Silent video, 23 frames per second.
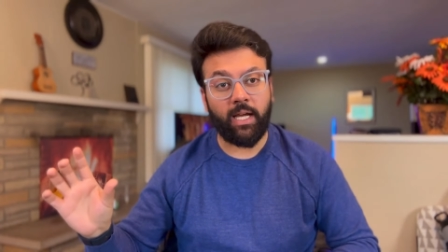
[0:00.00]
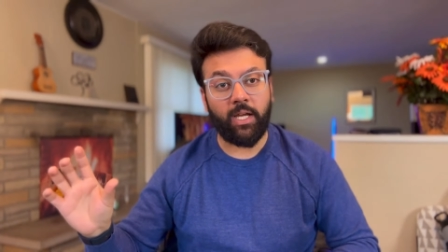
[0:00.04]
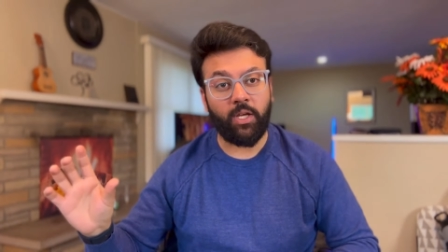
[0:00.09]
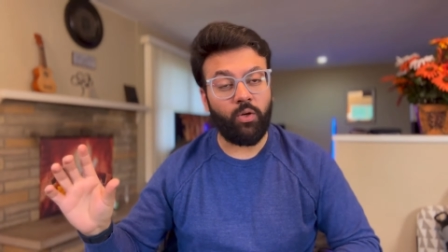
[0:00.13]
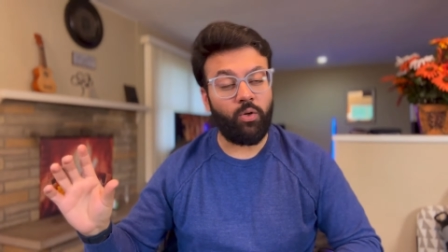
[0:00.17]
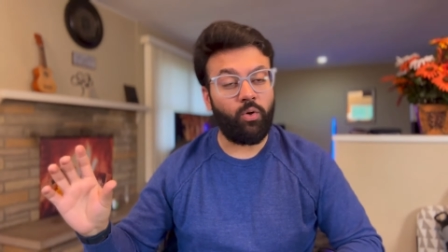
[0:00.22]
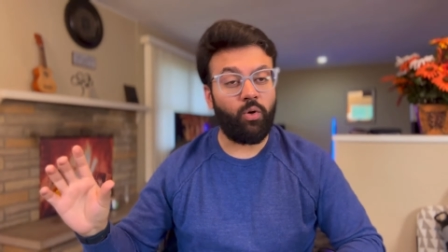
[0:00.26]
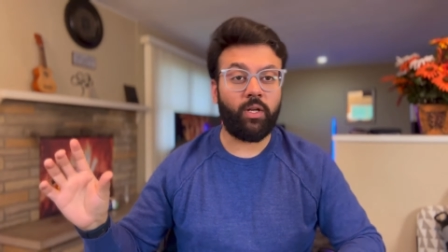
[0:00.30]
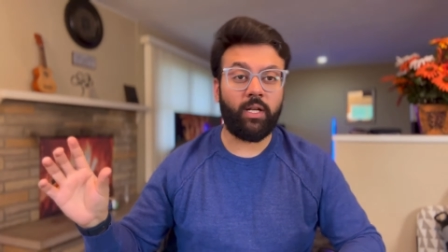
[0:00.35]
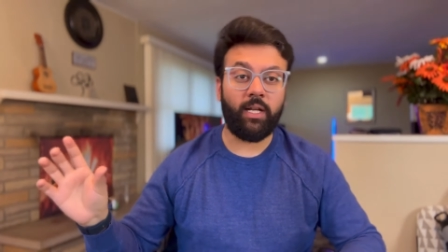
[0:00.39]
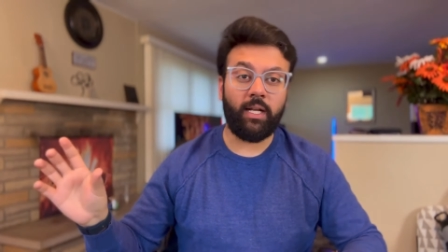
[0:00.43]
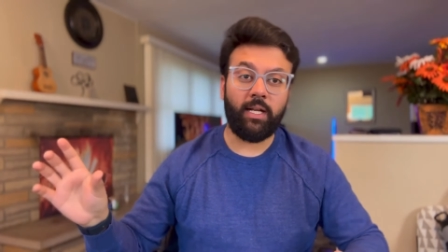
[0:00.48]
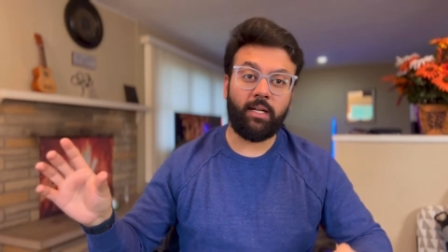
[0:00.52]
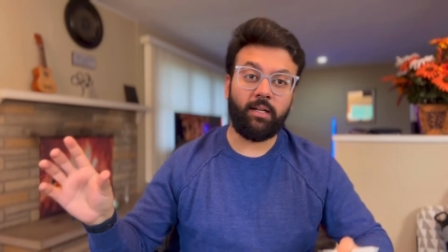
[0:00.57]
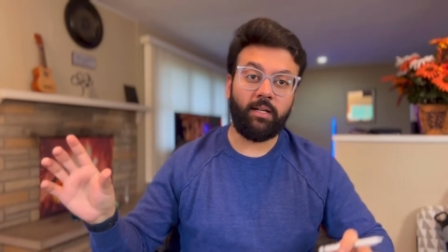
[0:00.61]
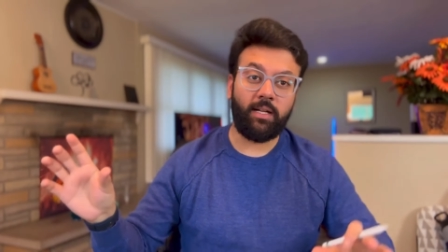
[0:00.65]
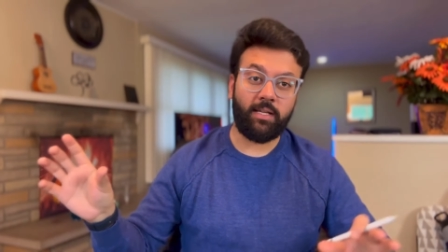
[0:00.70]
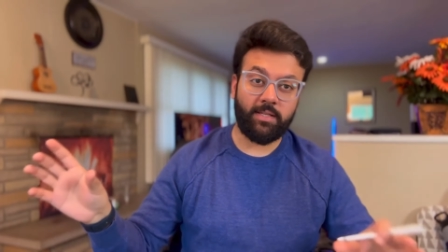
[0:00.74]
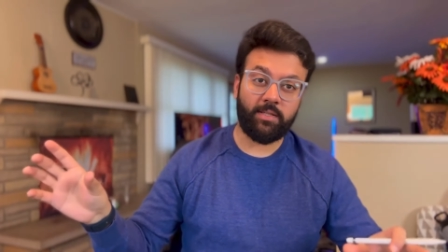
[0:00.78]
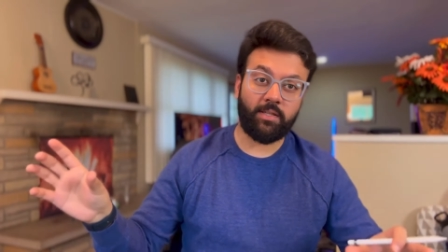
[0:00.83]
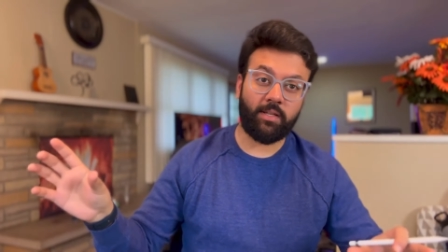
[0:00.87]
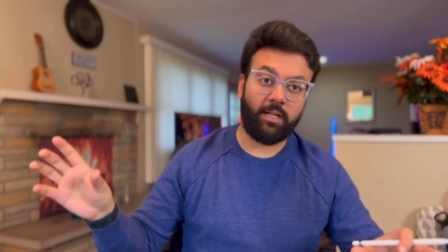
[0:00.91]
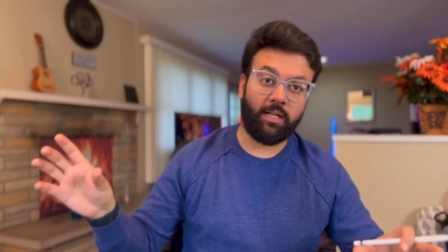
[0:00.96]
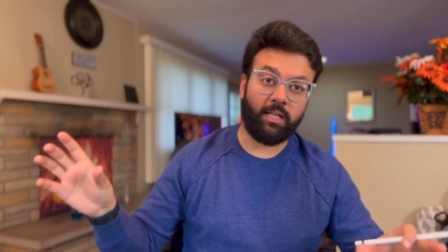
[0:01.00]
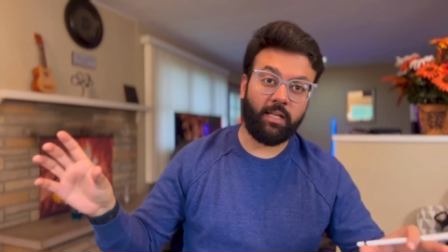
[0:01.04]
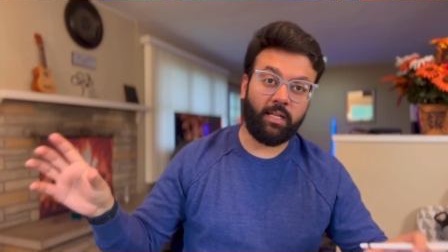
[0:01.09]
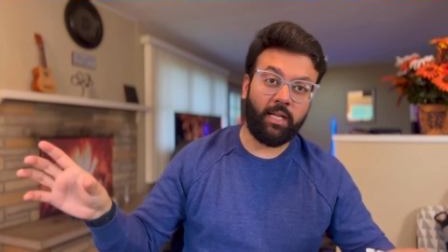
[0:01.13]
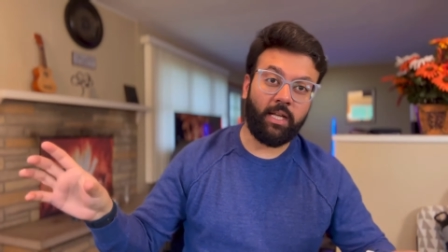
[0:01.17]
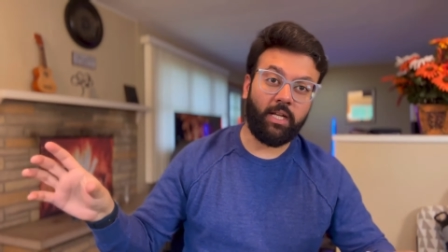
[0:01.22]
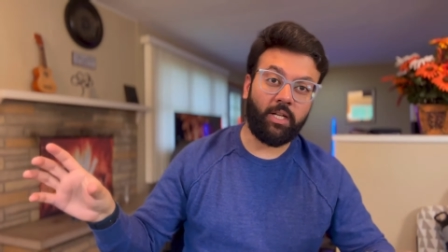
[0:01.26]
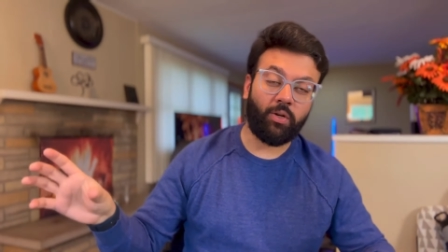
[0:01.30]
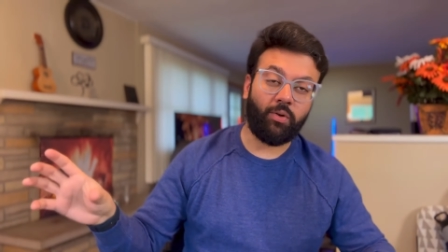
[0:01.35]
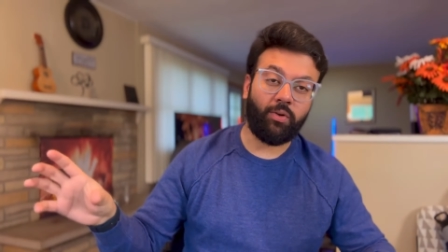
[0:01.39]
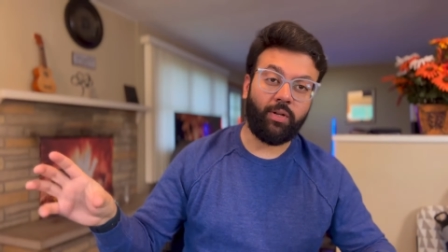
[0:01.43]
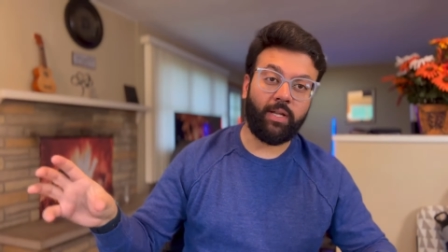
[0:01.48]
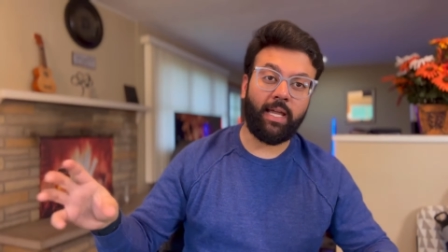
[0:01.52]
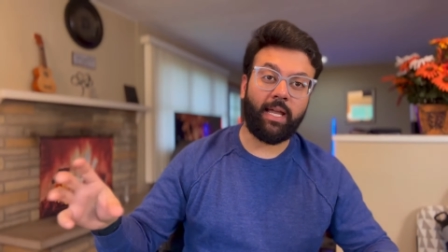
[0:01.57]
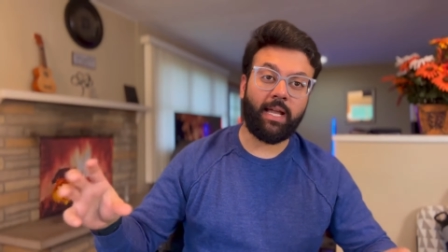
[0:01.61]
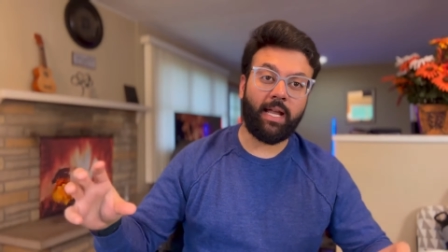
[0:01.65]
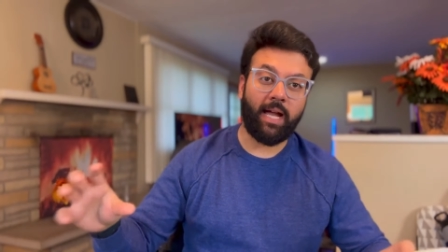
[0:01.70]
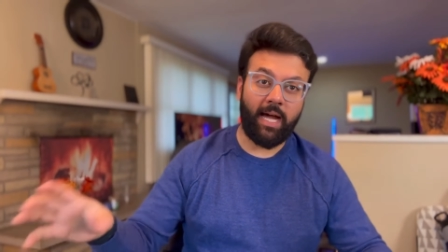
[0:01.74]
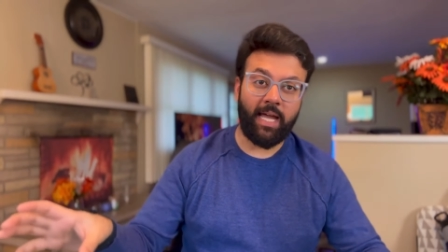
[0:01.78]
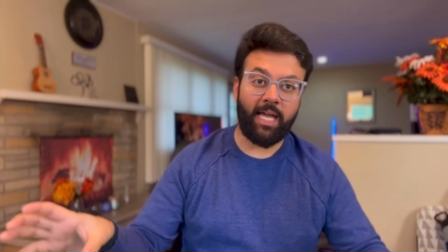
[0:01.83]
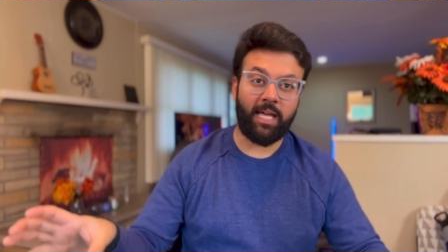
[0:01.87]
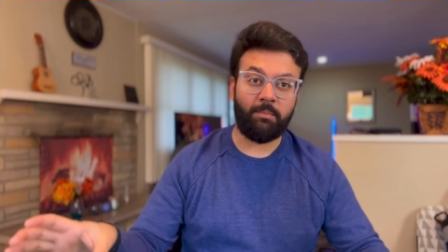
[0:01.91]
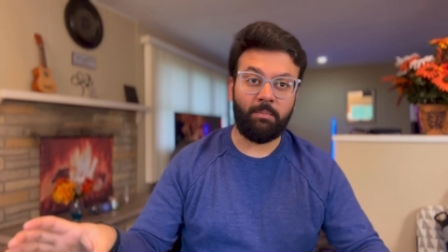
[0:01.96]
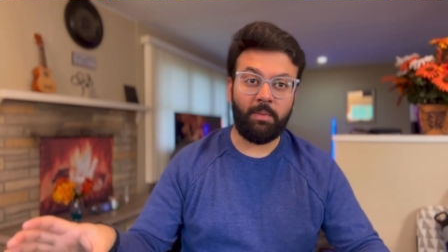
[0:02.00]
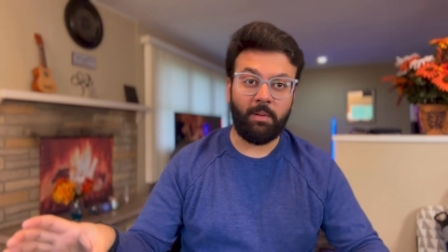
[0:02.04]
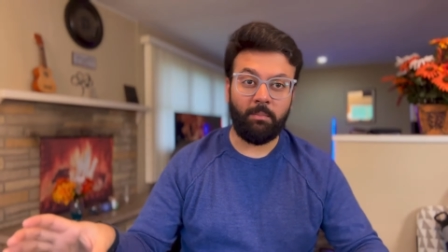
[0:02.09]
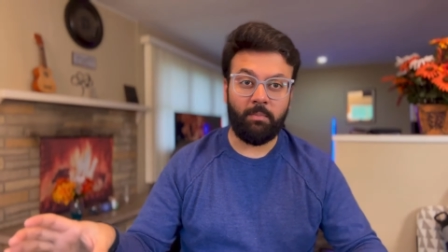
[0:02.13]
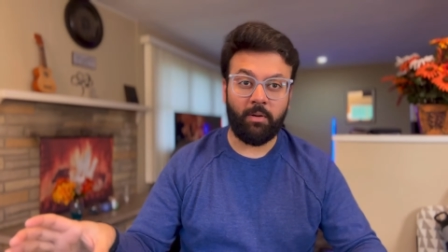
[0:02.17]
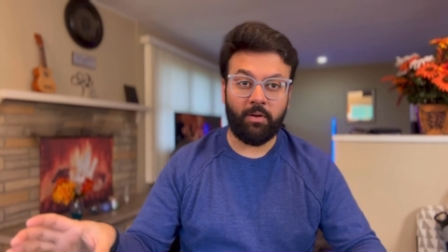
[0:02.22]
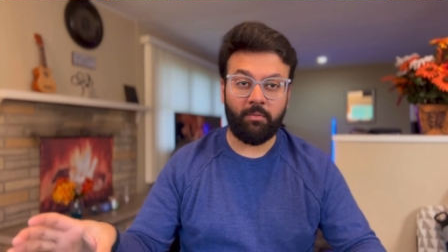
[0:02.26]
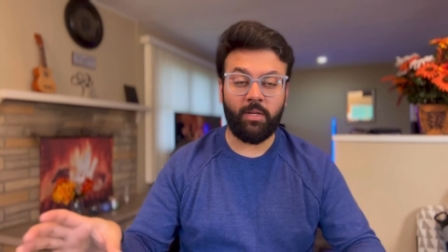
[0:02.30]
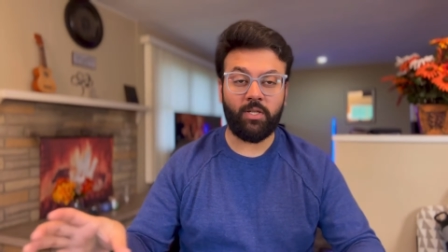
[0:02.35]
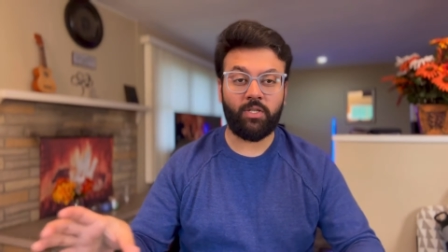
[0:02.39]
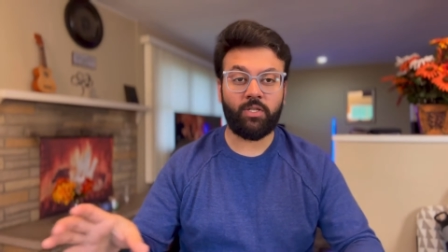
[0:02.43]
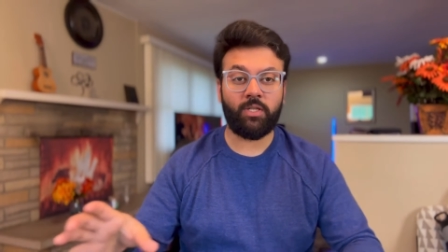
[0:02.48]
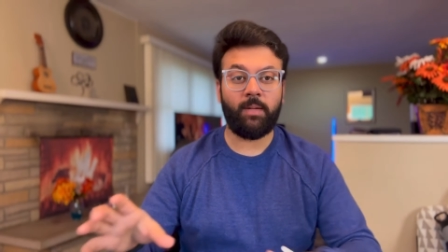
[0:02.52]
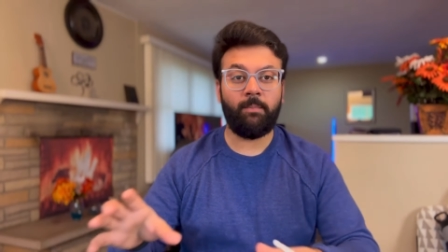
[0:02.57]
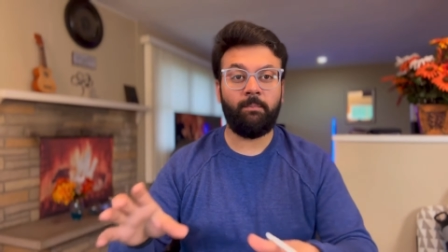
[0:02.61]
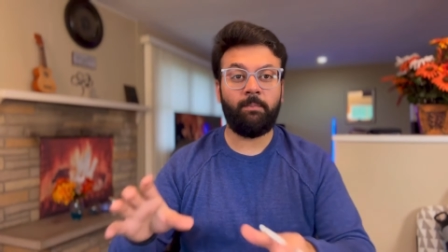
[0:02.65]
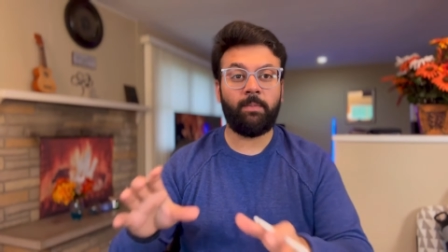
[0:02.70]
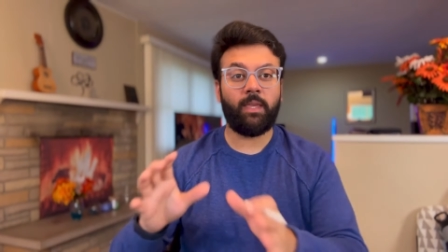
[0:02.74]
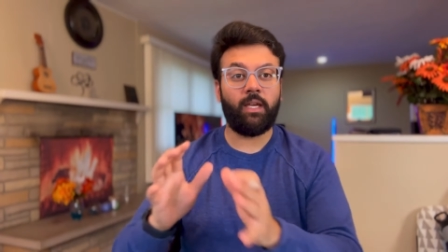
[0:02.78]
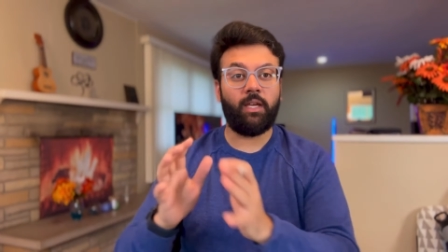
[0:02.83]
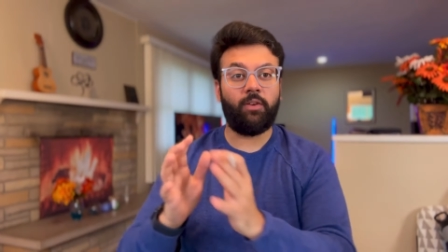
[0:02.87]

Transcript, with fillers: you don't necessarily need to take IRB permission.